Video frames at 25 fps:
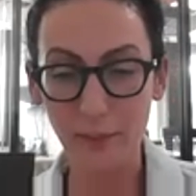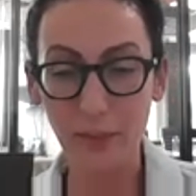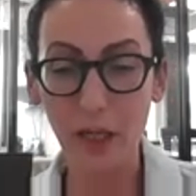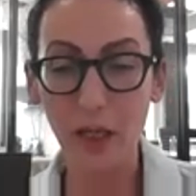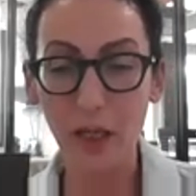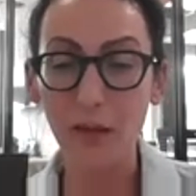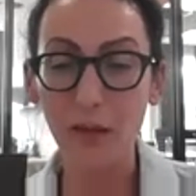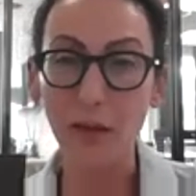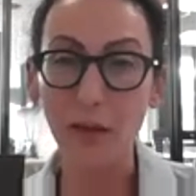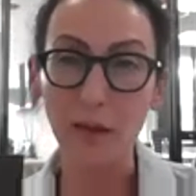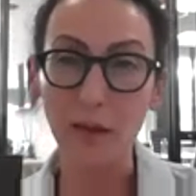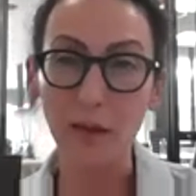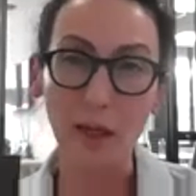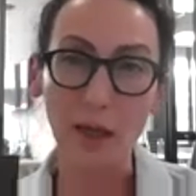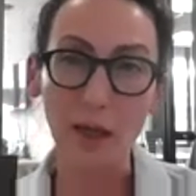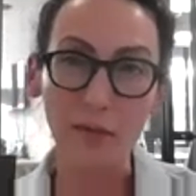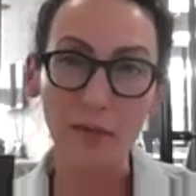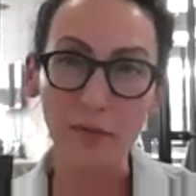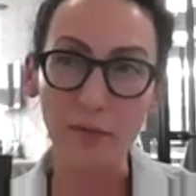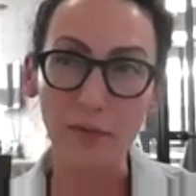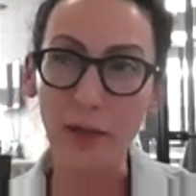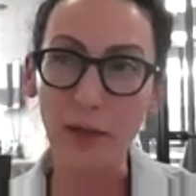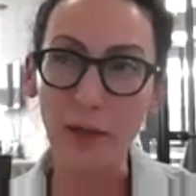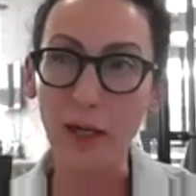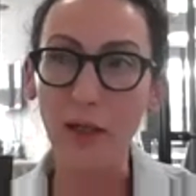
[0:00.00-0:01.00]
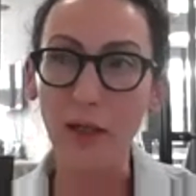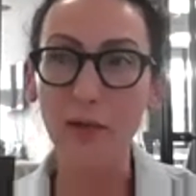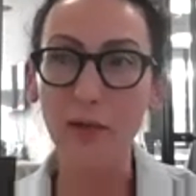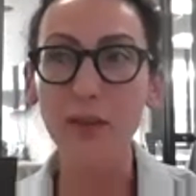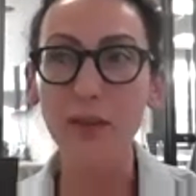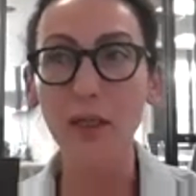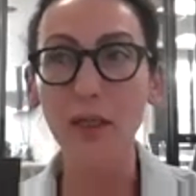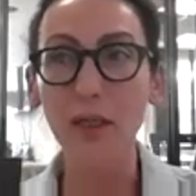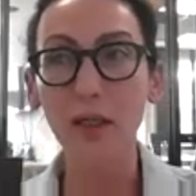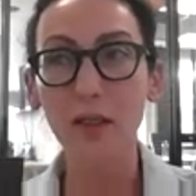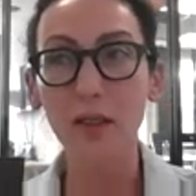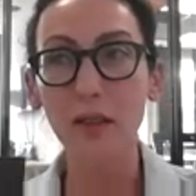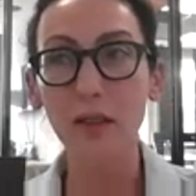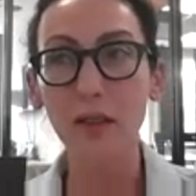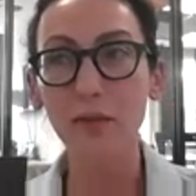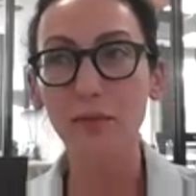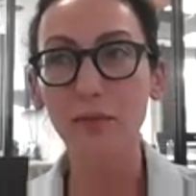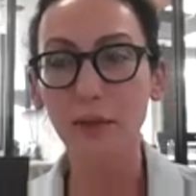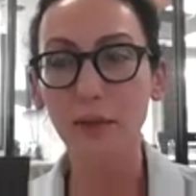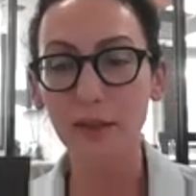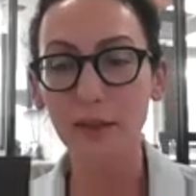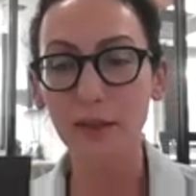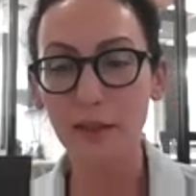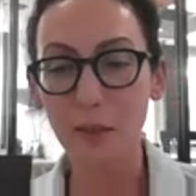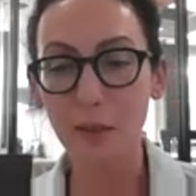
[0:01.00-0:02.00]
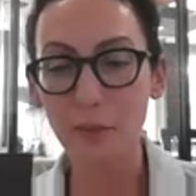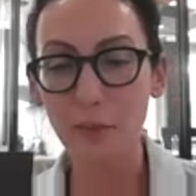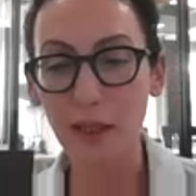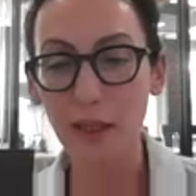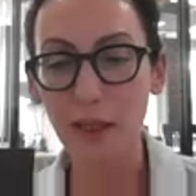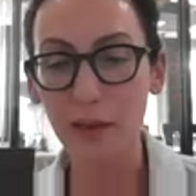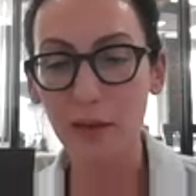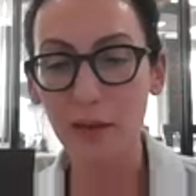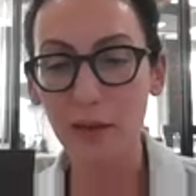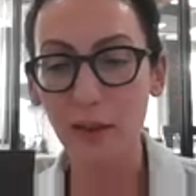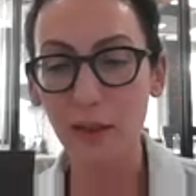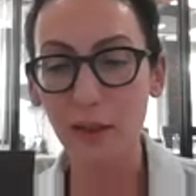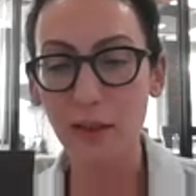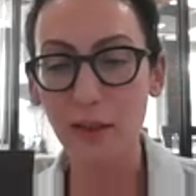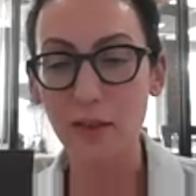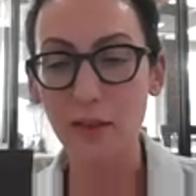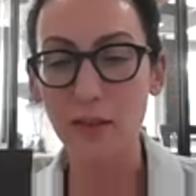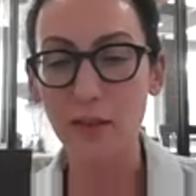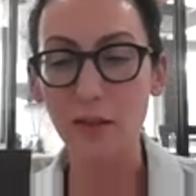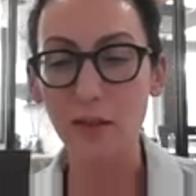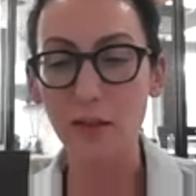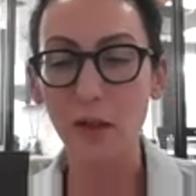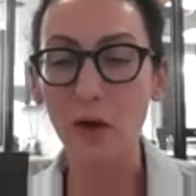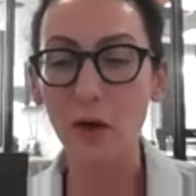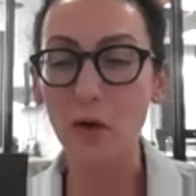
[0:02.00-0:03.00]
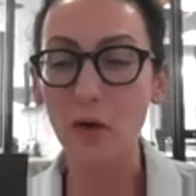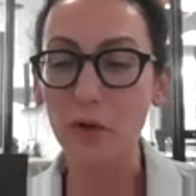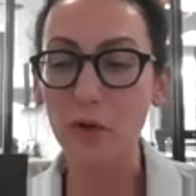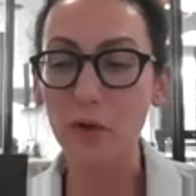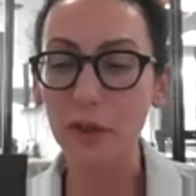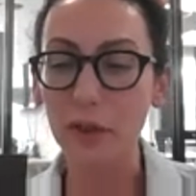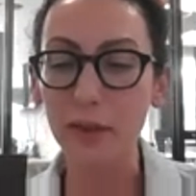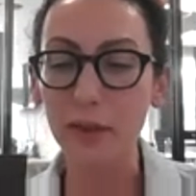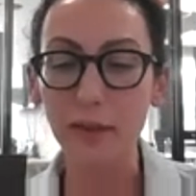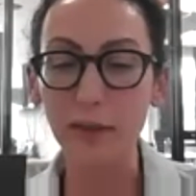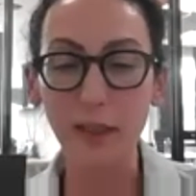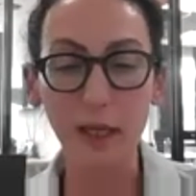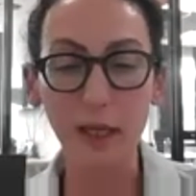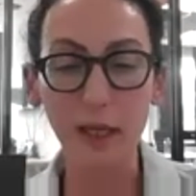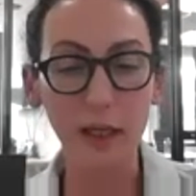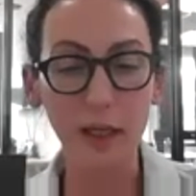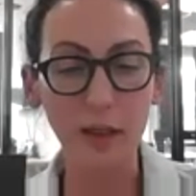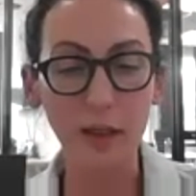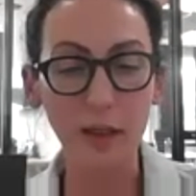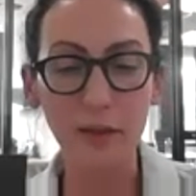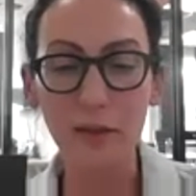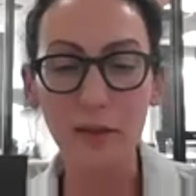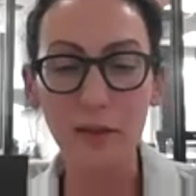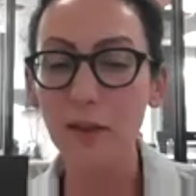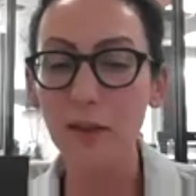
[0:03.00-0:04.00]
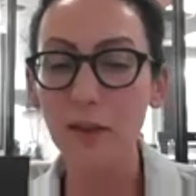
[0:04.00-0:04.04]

that have healthier fundamentals, lower debt,